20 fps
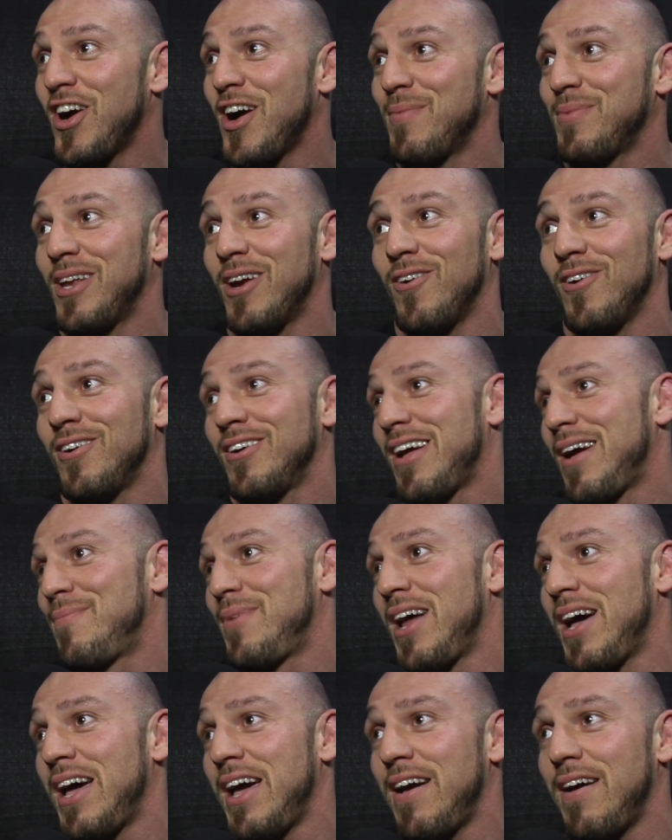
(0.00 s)
You know, I
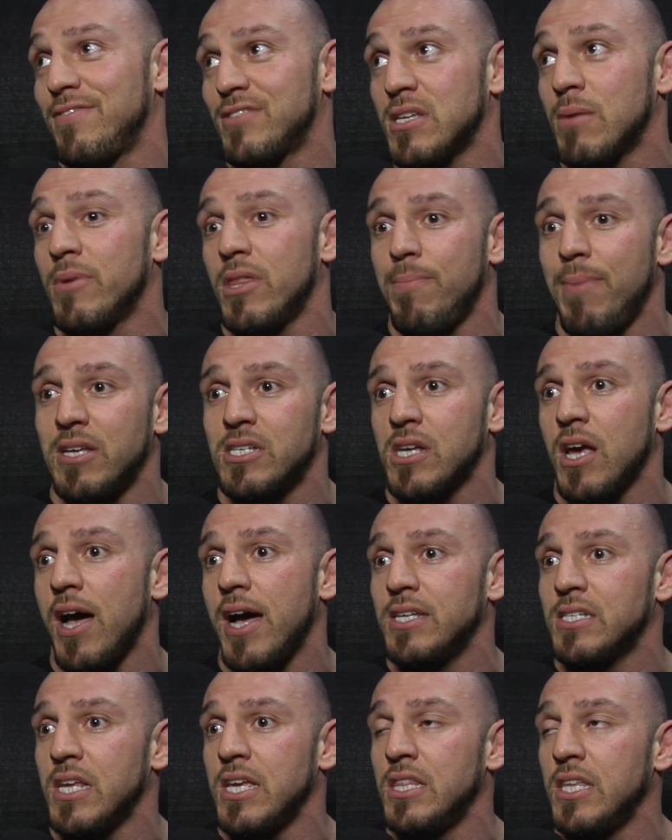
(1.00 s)
mean, I have some of the best
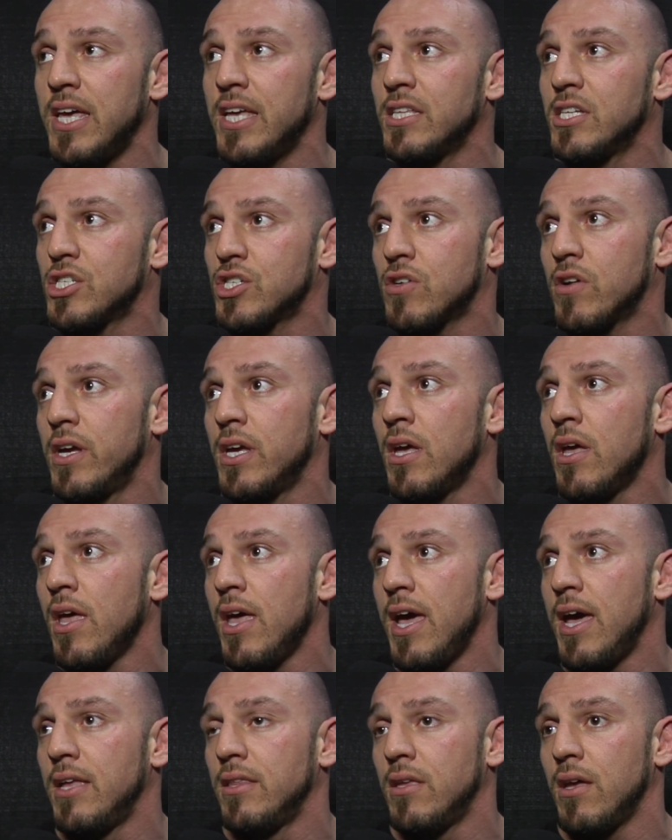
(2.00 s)
guys in the industry
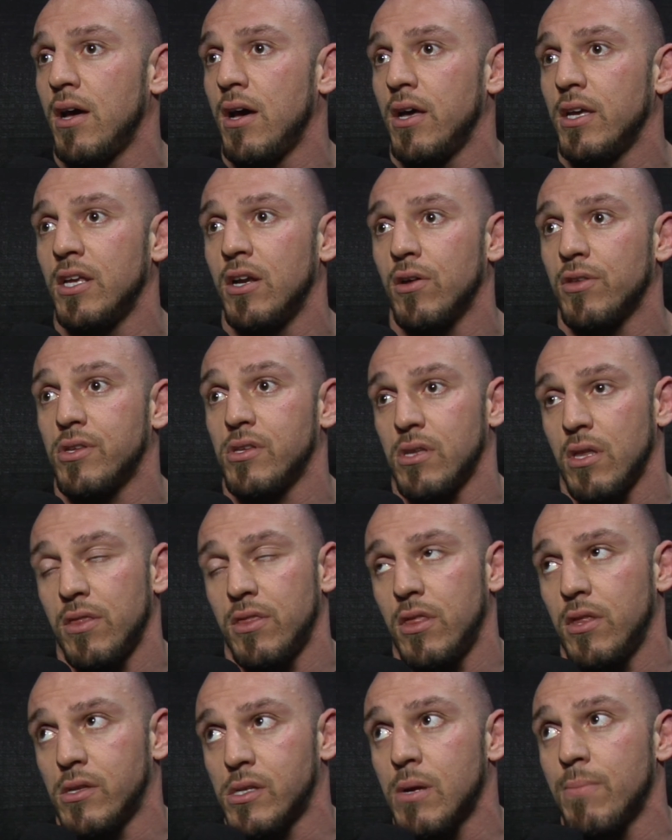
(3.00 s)
and, you know,
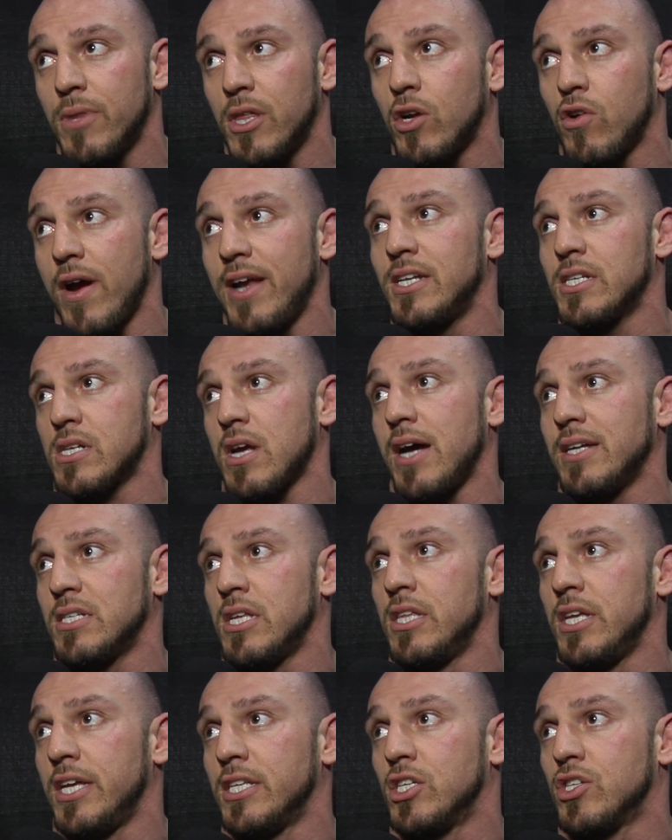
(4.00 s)
some of the greatest guys
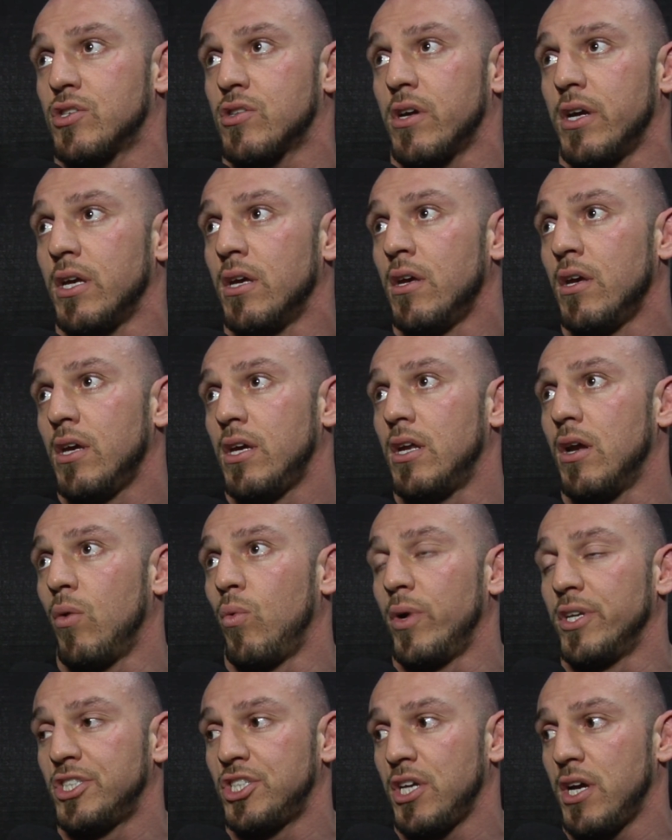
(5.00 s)
in the industry, you know,
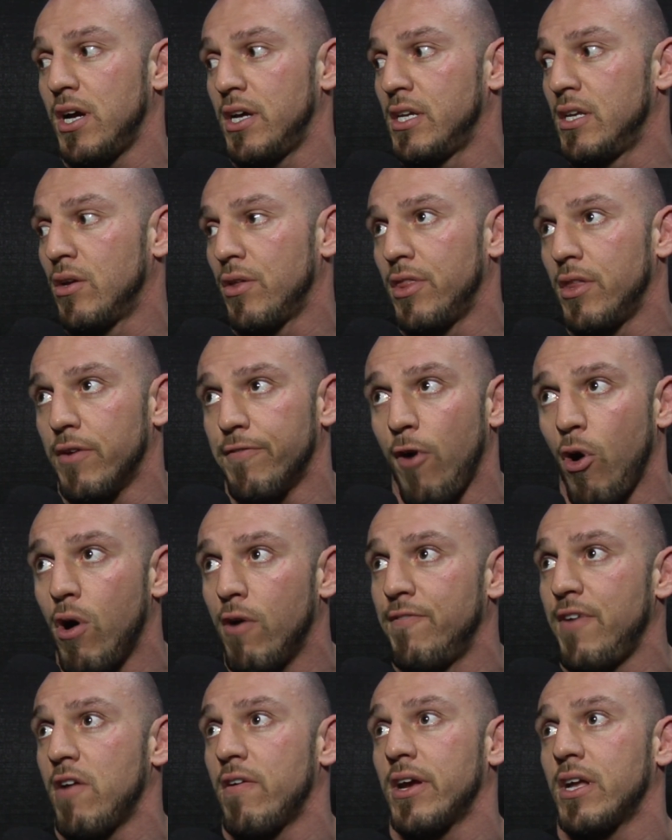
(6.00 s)
which, you know, they're
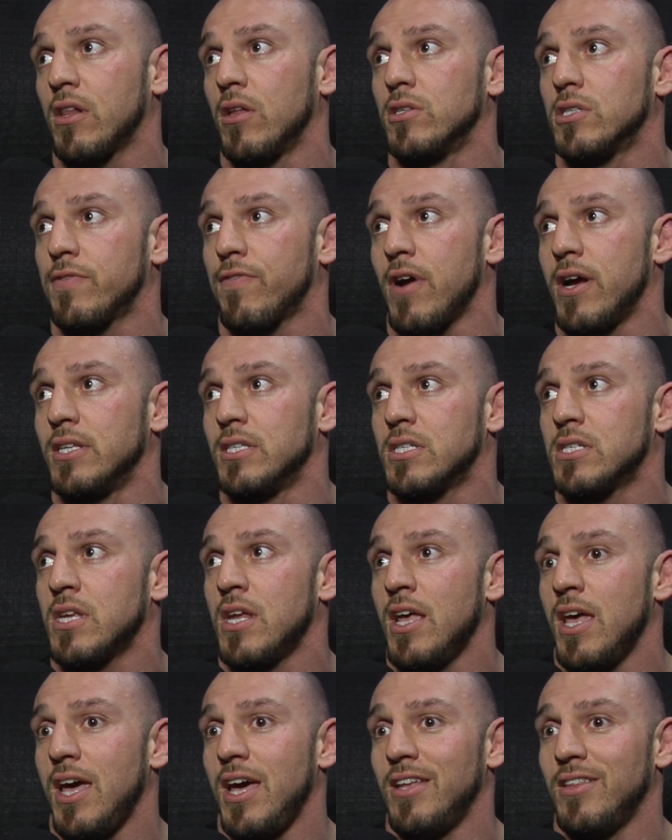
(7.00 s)
all very close friends.
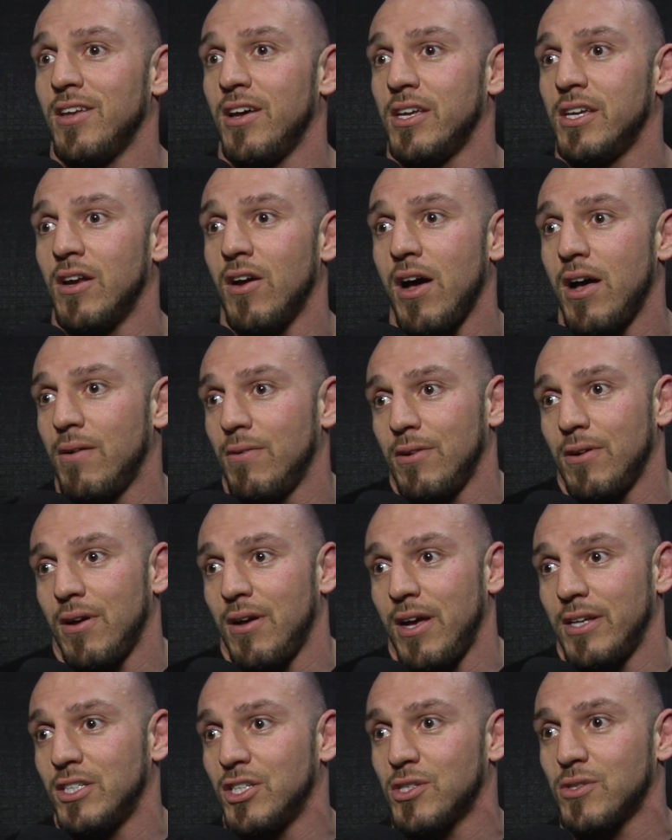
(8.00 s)
And, you know,
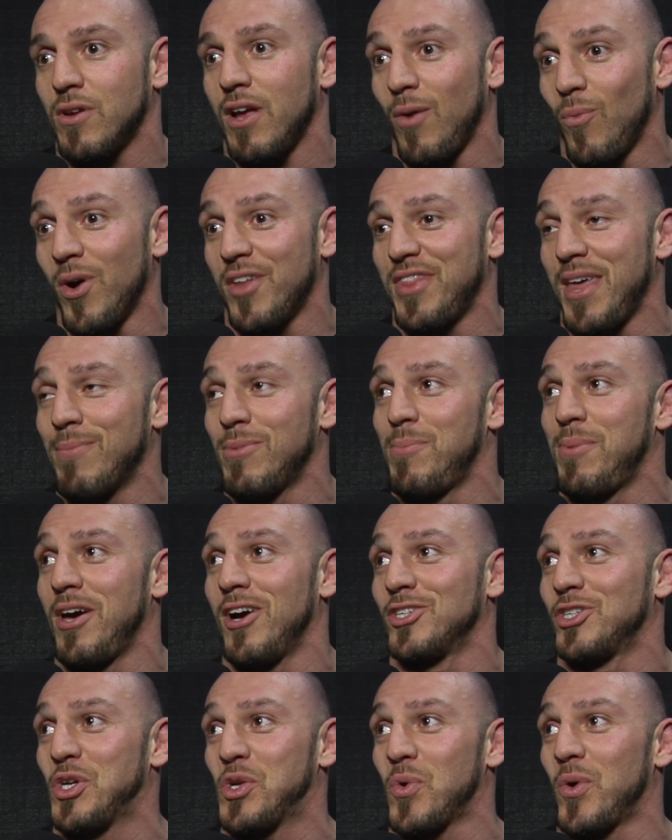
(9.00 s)
I want them to be
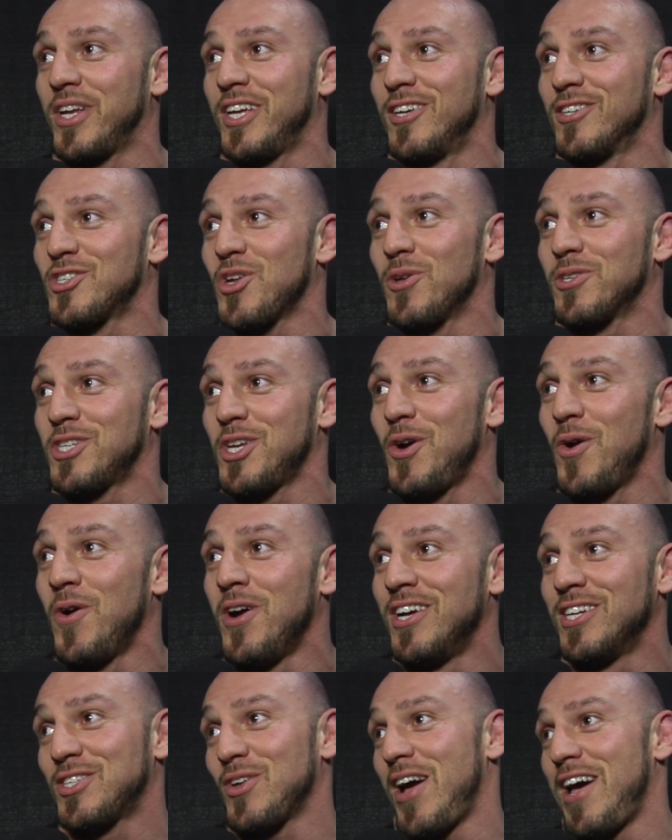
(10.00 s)
120 years old, too.
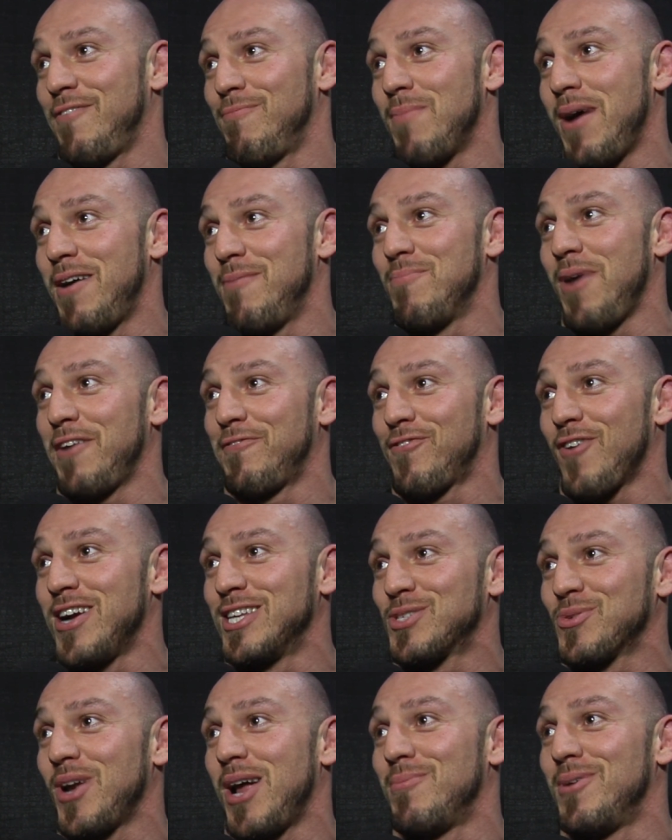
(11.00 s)
So I have my
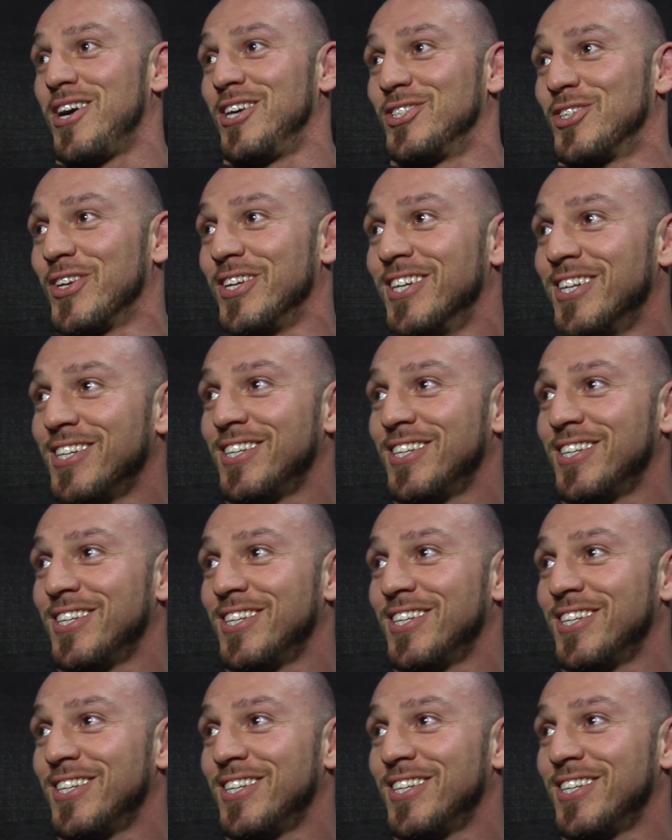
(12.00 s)
friends when I'm 100.